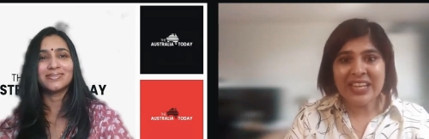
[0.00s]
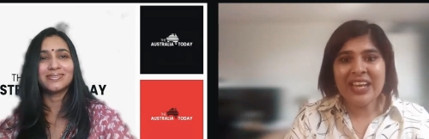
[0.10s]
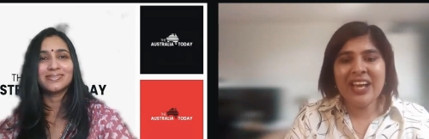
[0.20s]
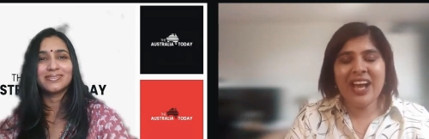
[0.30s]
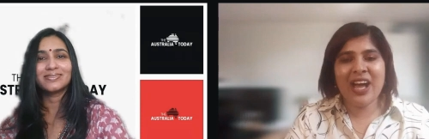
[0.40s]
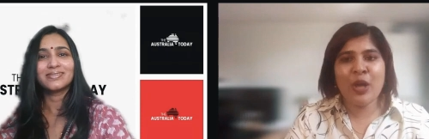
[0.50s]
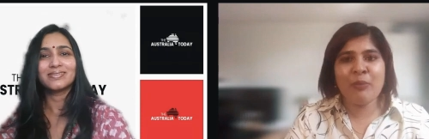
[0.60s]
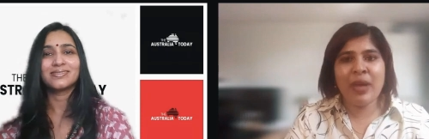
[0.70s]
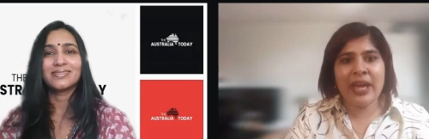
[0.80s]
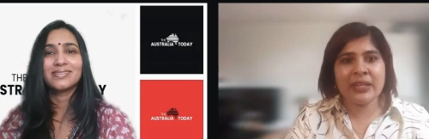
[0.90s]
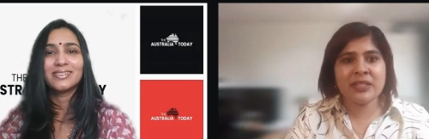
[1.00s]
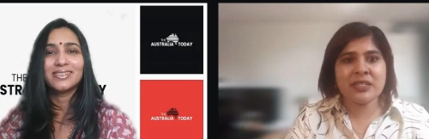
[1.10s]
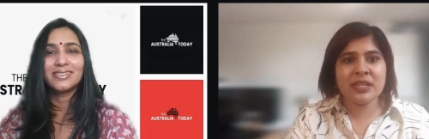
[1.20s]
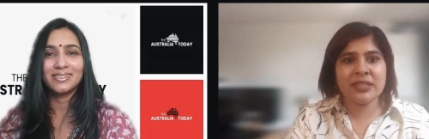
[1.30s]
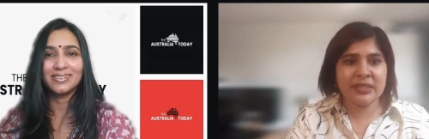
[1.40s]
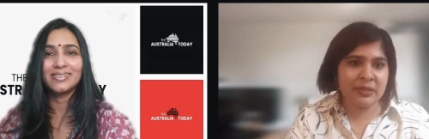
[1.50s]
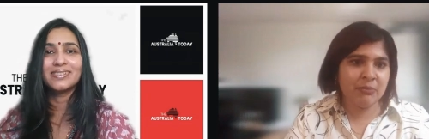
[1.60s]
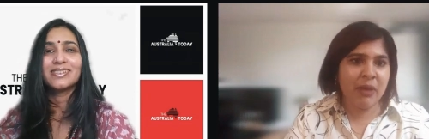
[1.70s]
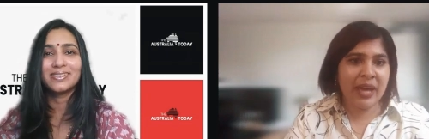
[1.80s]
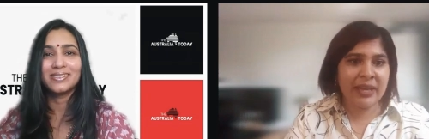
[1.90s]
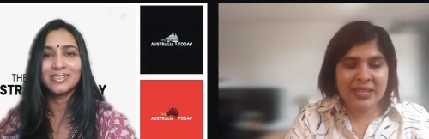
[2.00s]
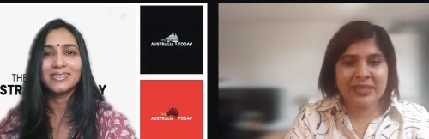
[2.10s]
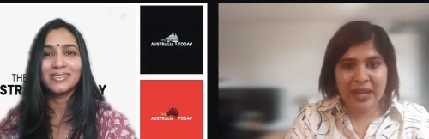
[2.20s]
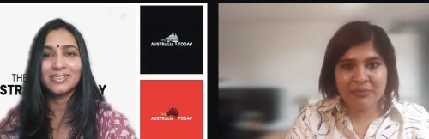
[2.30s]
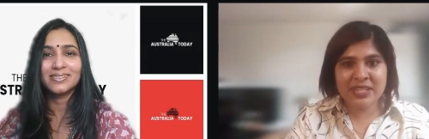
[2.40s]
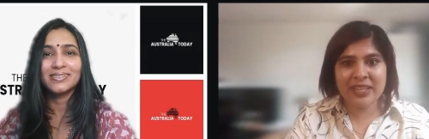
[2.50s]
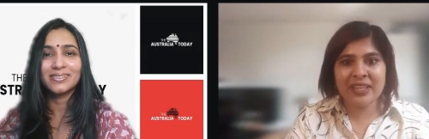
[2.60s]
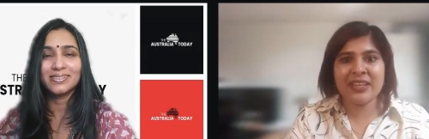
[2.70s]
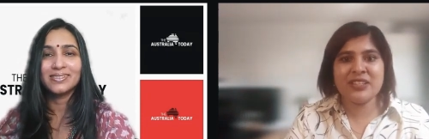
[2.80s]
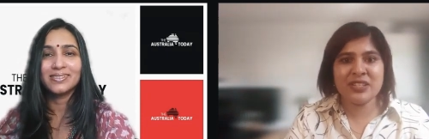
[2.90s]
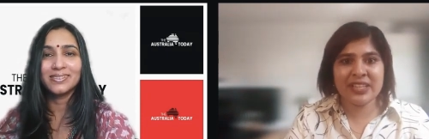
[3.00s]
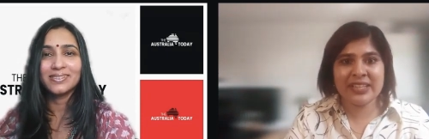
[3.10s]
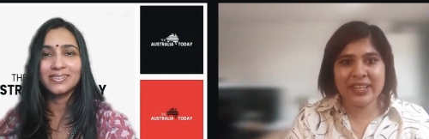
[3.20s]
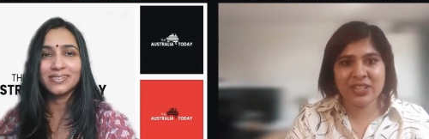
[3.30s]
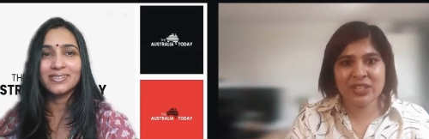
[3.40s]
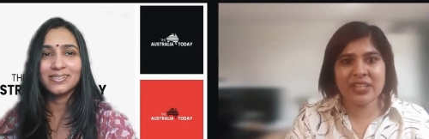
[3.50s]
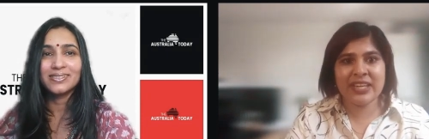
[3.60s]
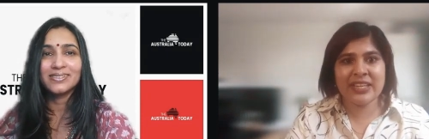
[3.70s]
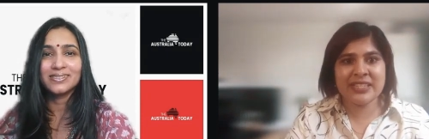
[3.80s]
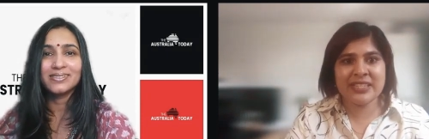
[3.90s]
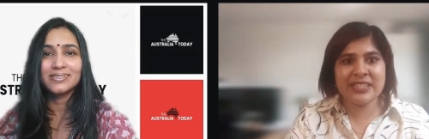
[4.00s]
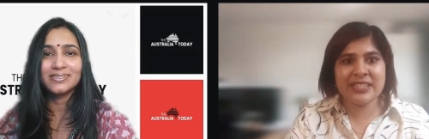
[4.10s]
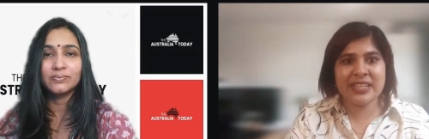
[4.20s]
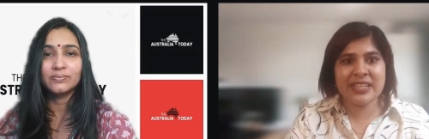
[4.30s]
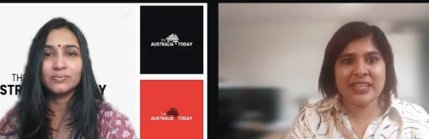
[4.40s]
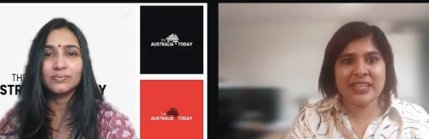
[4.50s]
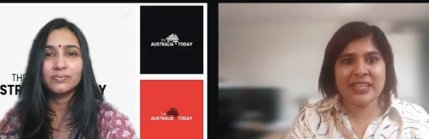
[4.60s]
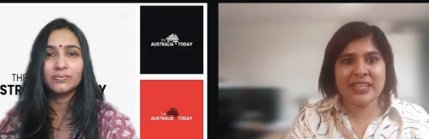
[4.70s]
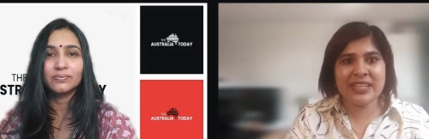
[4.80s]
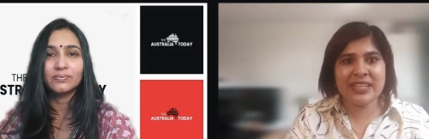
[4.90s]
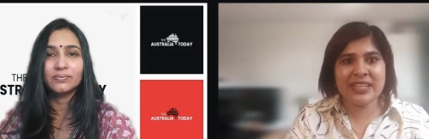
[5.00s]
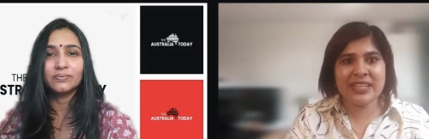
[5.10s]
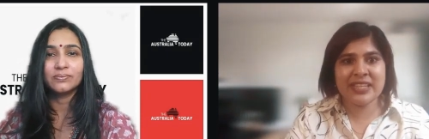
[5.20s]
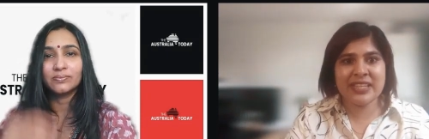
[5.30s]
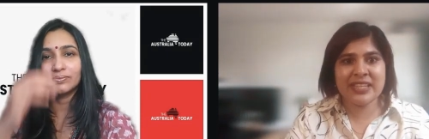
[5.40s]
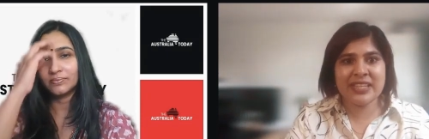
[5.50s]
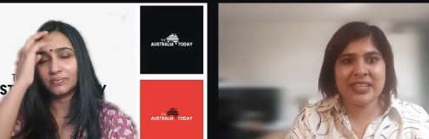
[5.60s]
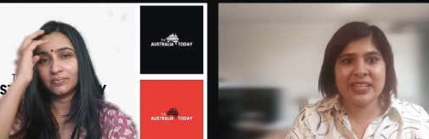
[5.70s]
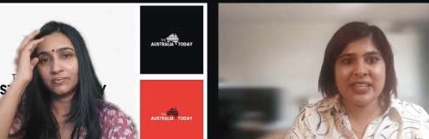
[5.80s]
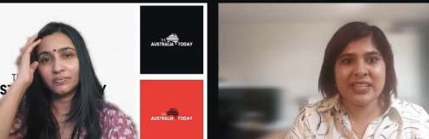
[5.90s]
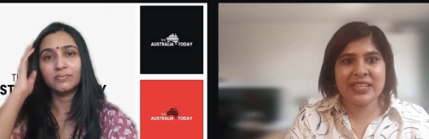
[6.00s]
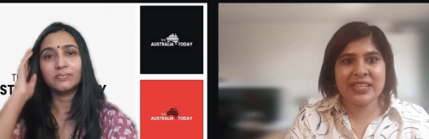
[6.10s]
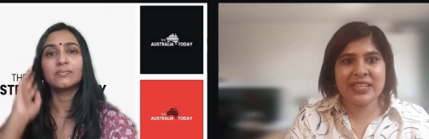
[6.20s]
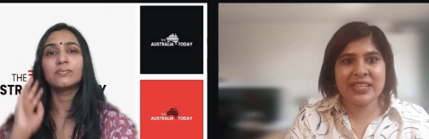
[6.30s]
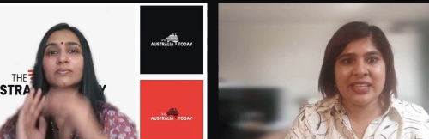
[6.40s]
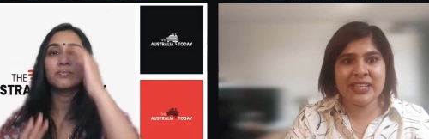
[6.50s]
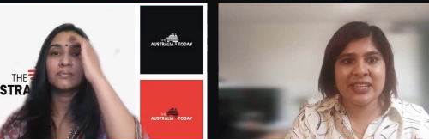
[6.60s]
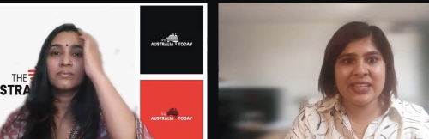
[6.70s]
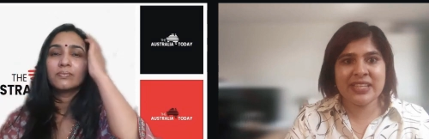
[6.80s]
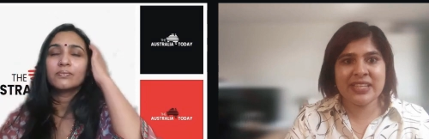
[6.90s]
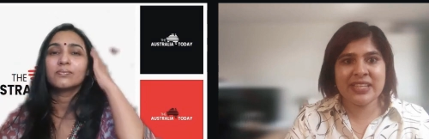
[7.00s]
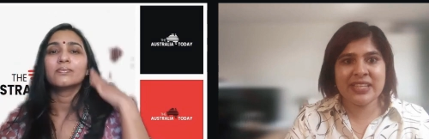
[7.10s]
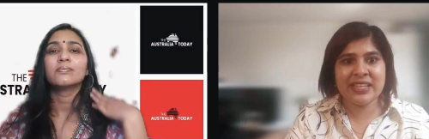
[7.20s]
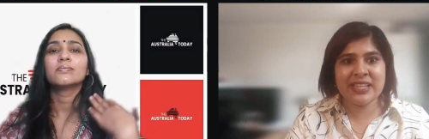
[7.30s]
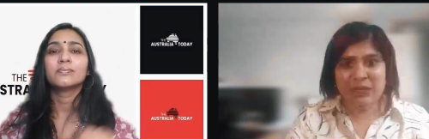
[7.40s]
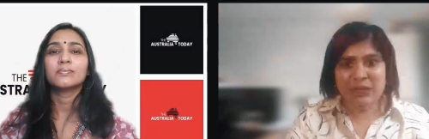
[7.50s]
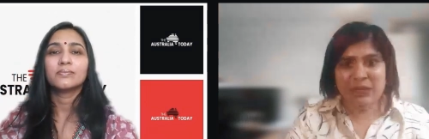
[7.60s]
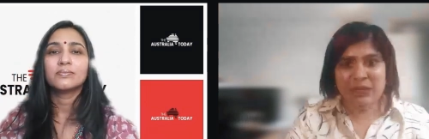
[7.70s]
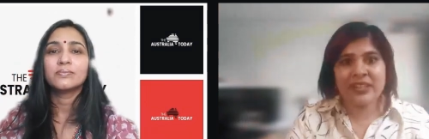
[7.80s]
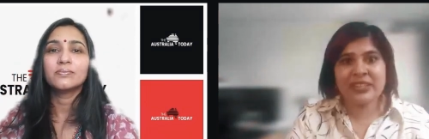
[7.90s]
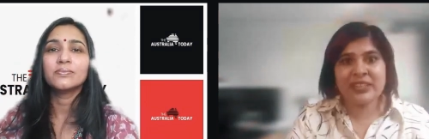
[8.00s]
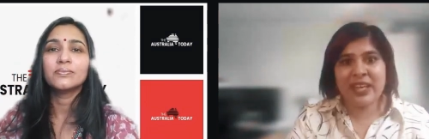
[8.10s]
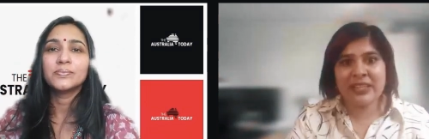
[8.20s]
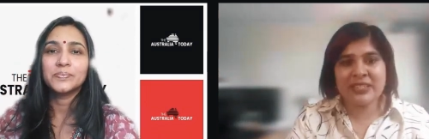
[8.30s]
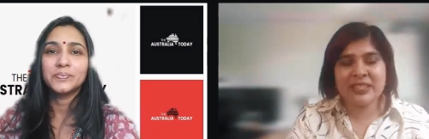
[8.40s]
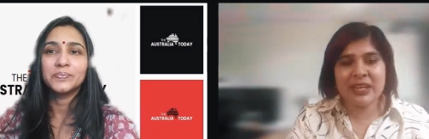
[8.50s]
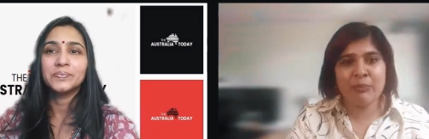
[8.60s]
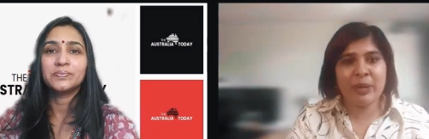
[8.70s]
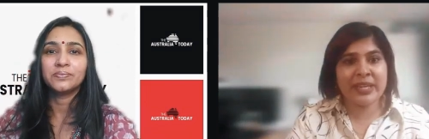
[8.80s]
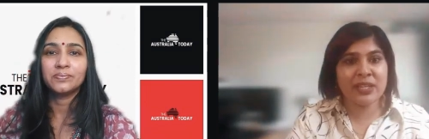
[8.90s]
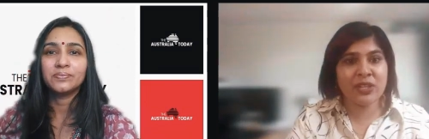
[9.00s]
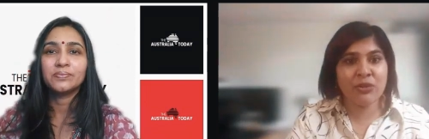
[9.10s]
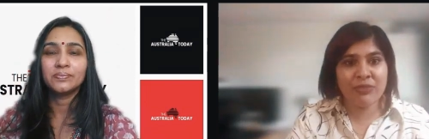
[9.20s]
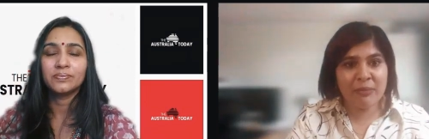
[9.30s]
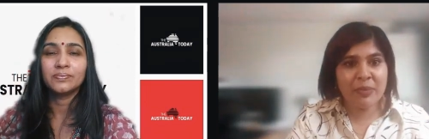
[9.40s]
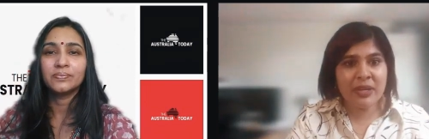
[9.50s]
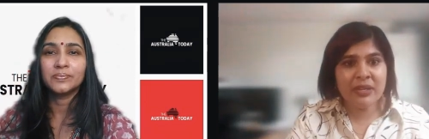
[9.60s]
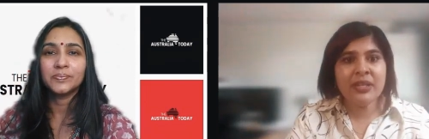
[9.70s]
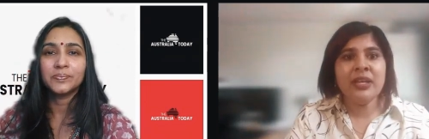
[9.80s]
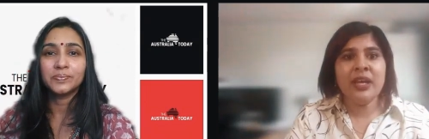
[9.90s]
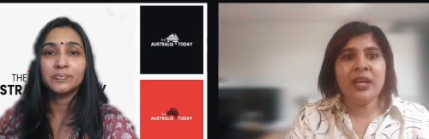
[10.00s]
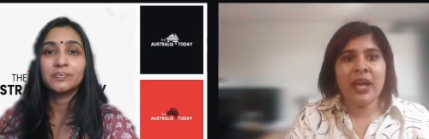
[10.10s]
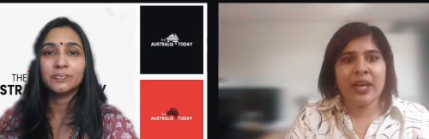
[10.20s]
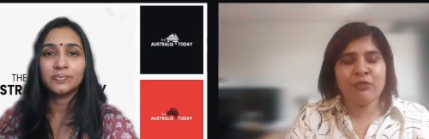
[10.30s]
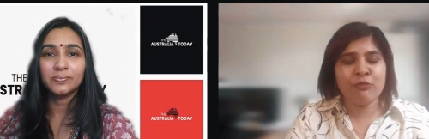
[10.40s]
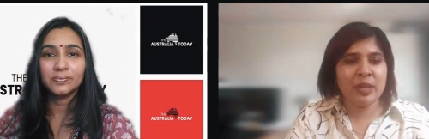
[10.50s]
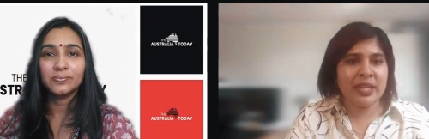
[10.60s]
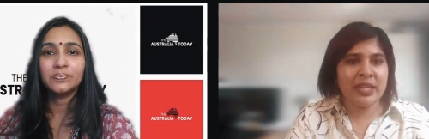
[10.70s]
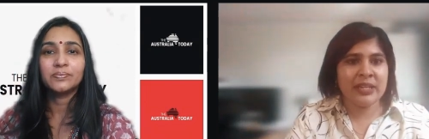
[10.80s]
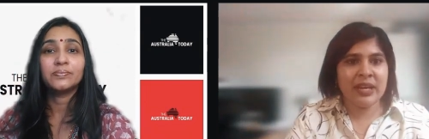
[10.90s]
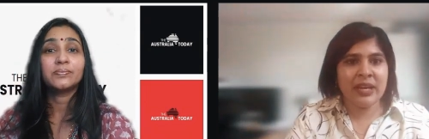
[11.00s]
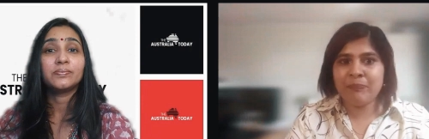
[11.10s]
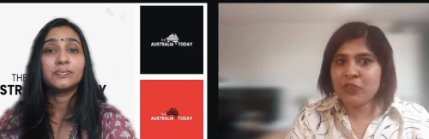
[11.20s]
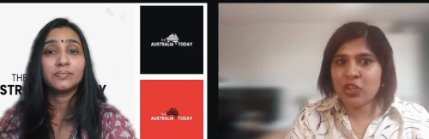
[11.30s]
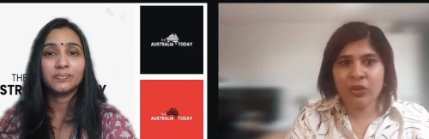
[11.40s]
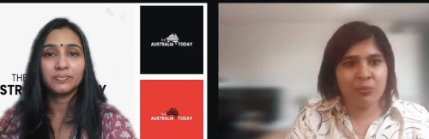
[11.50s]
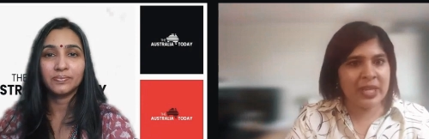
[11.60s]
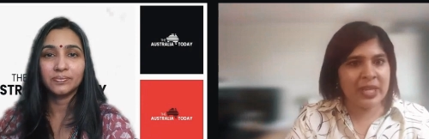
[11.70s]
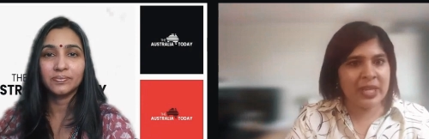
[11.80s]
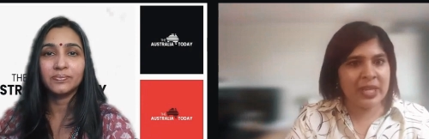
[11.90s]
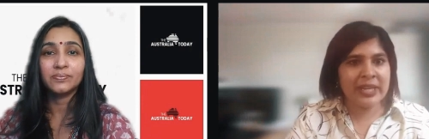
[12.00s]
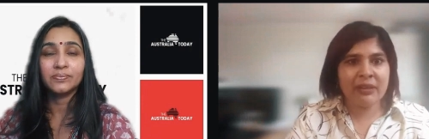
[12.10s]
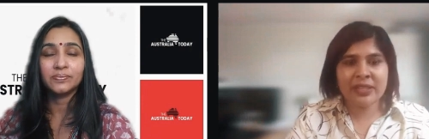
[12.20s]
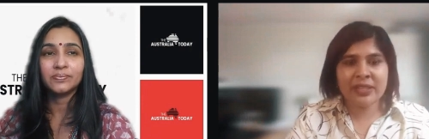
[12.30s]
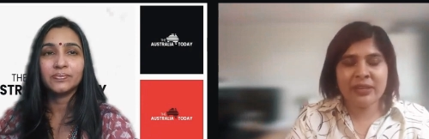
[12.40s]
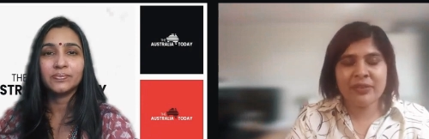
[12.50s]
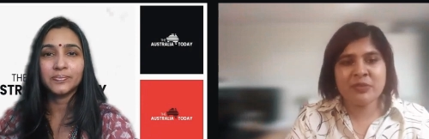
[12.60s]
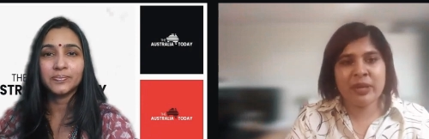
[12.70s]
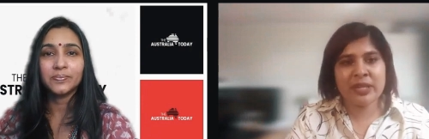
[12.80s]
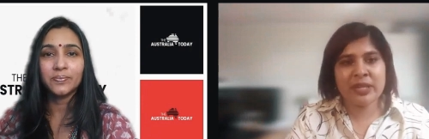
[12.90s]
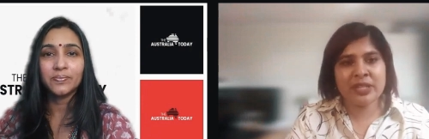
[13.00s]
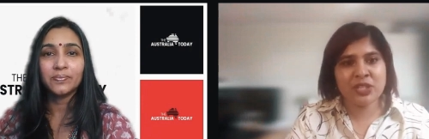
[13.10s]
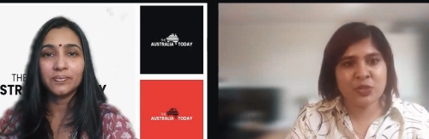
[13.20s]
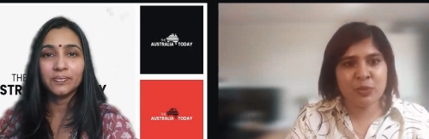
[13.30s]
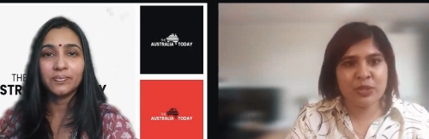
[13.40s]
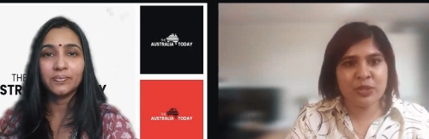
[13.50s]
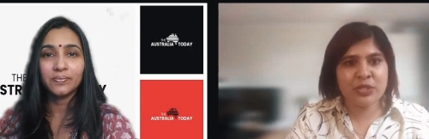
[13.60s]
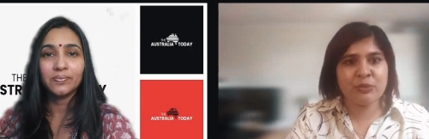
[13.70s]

Speaker 1: Um, and the mindset that I'm taking into the election is that no vote for granted. So ever since my candidacy was finalized uh, back in November, I've been, um, you know, being out there as much as possible